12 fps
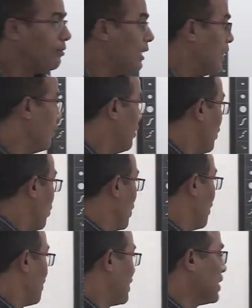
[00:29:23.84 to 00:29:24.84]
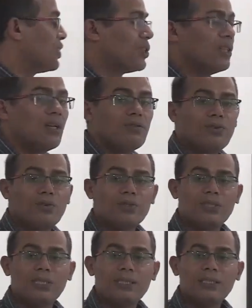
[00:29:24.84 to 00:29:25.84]
Whenever you have tensional
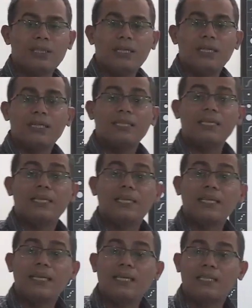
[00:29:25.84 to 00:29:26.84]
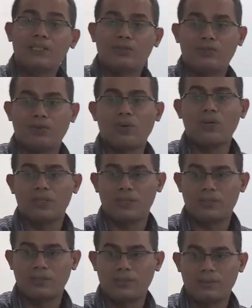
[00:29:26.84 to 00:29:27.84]
forces, that creates
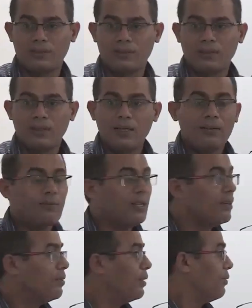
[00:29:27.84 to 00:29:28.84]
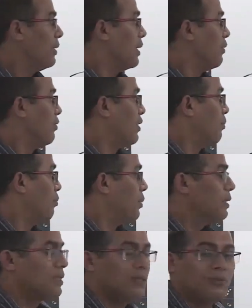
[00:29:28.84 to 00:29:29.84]
faults. Whenever we have
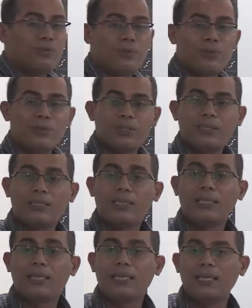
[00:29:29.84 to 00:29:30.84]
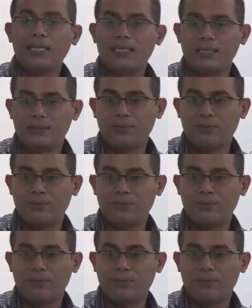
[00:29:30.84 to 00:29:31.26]
compressive forces, that creates